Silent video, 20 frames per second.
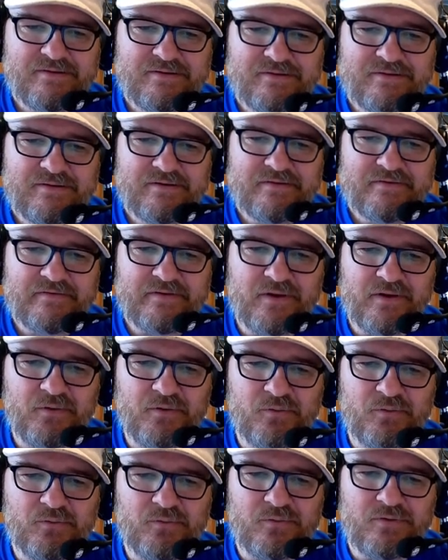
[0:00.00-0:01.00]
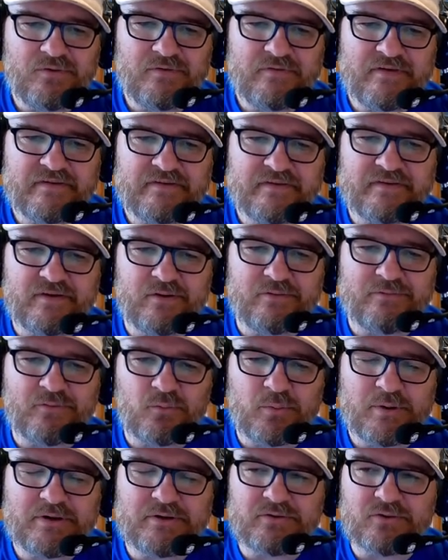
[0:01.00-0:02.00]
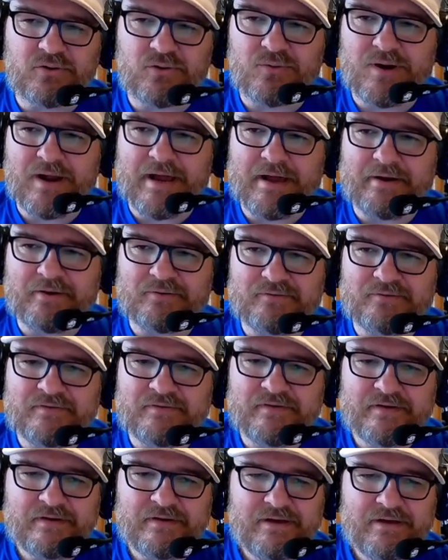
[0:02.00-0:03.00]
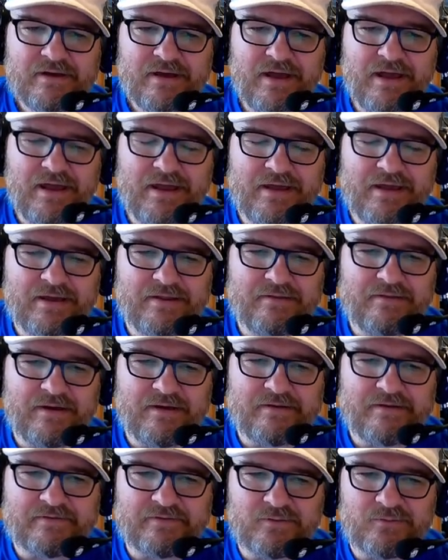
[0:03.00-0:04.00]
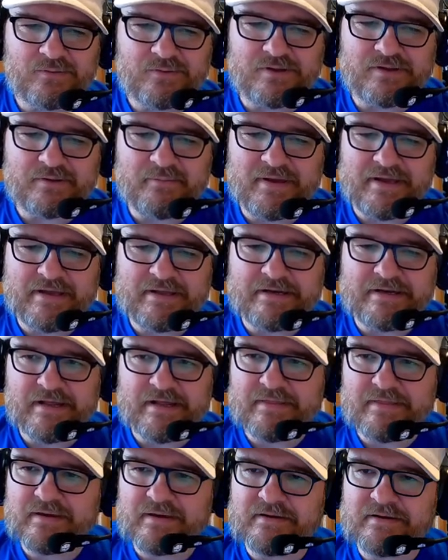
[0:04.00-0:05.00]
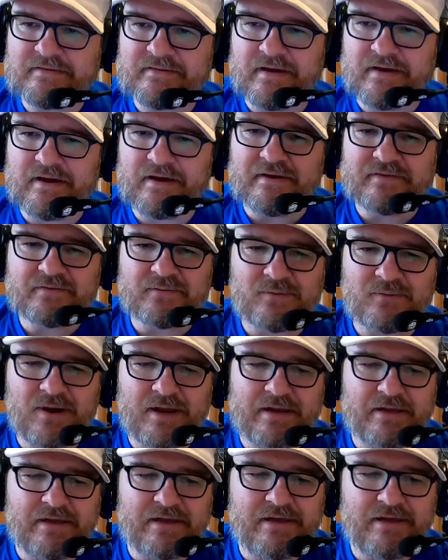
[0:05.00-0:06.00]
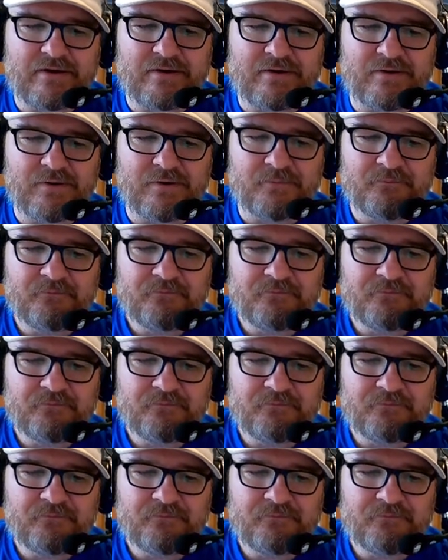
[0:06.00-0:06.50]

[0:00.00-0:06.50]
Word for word: So this is over real ground, and that doesn't really mean anything to us right here.